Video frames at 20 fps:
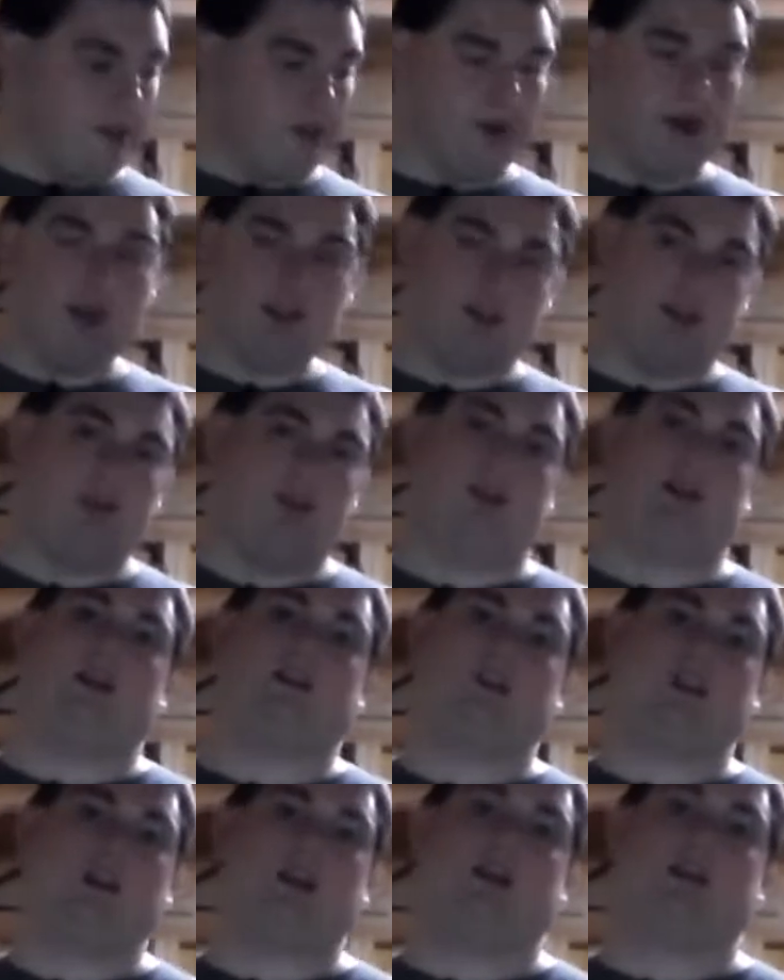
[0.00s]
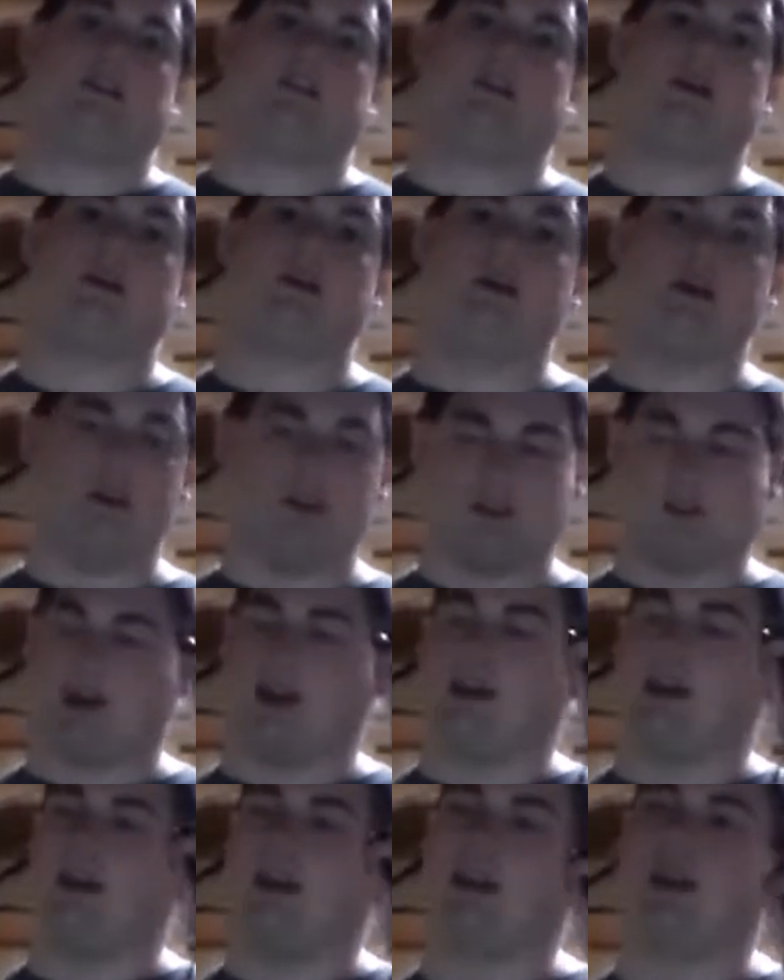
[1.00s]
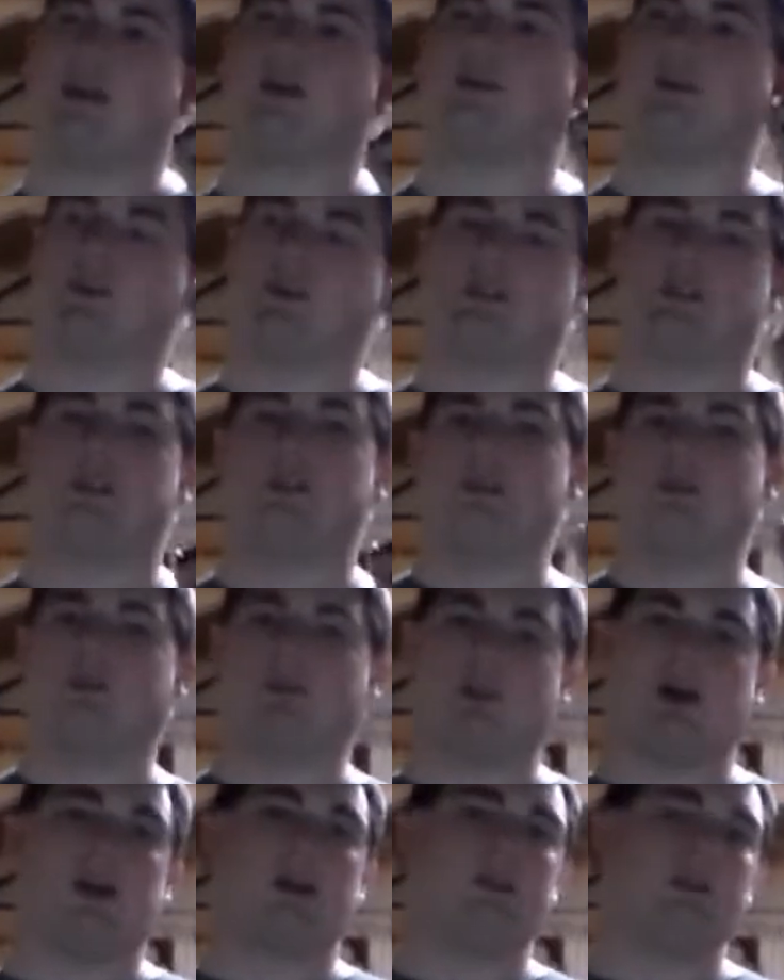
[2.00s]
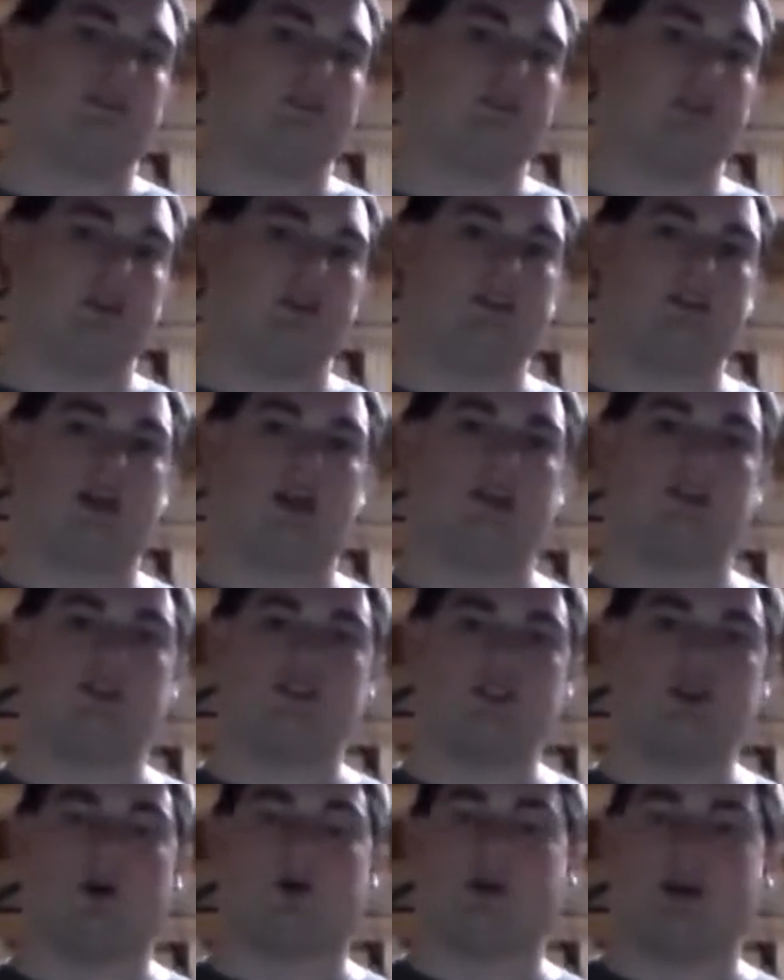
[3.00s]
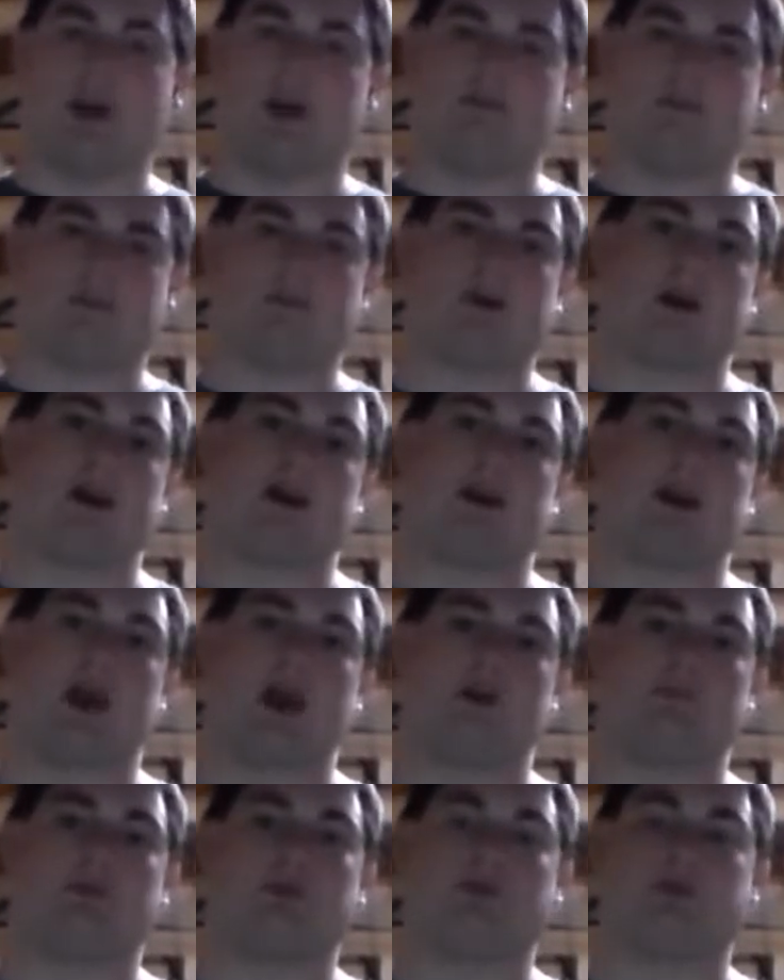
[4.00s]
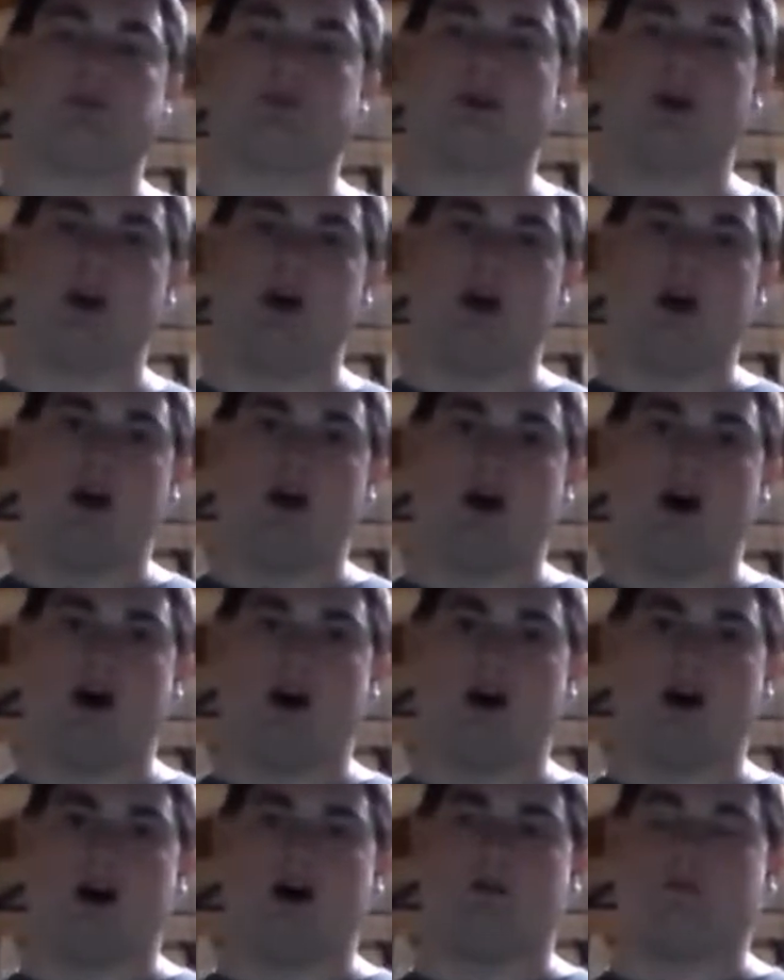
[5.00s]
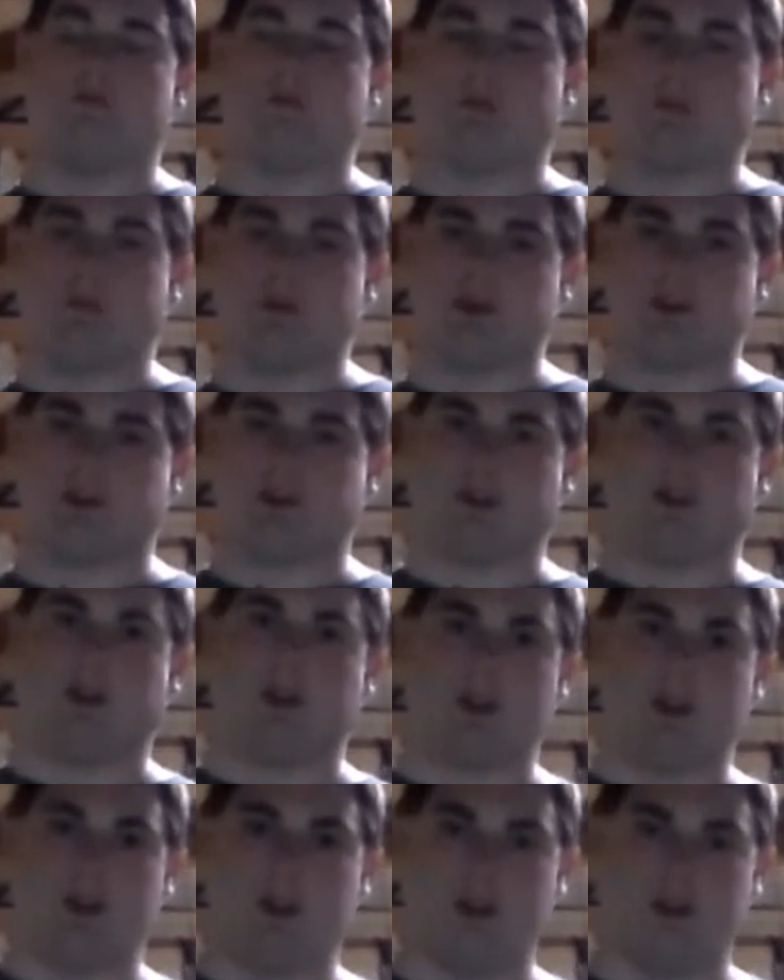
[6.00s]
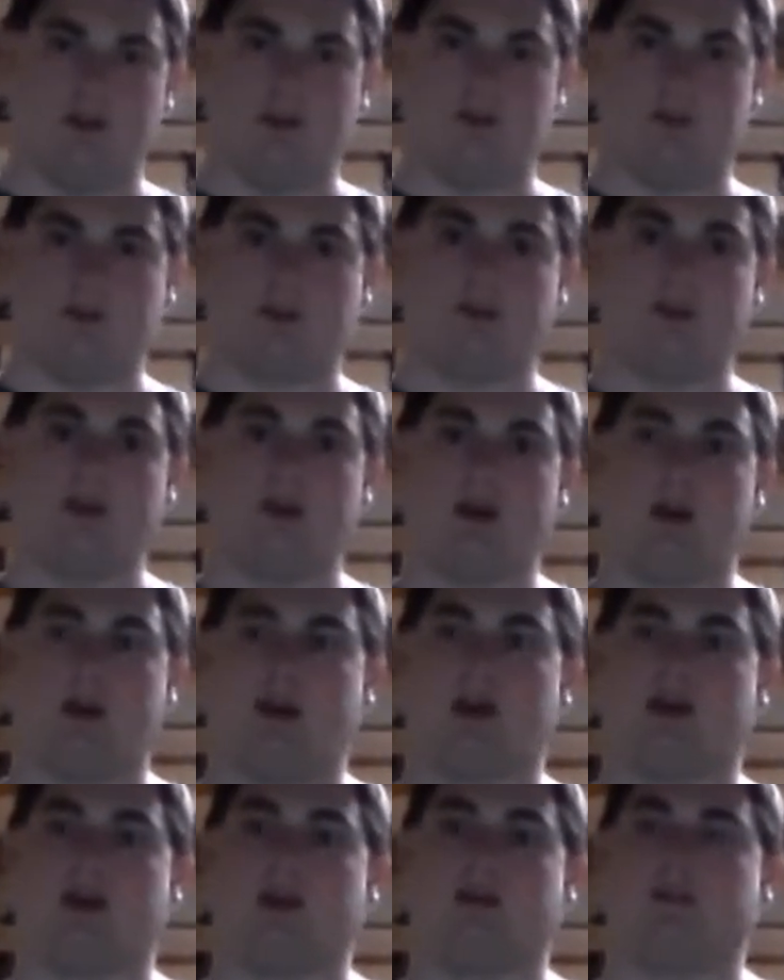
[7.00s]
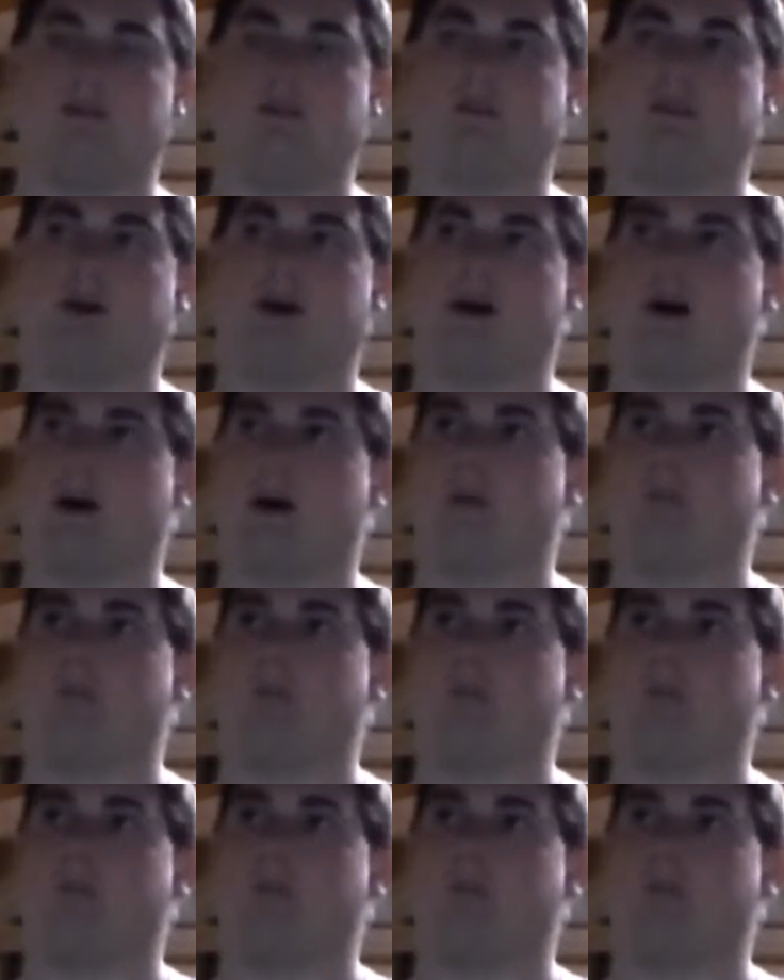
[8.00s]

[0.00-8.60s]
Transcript: The reason you need these is, I guarantee you, a lot of these DJs don't have the right cables for what you're going to use, and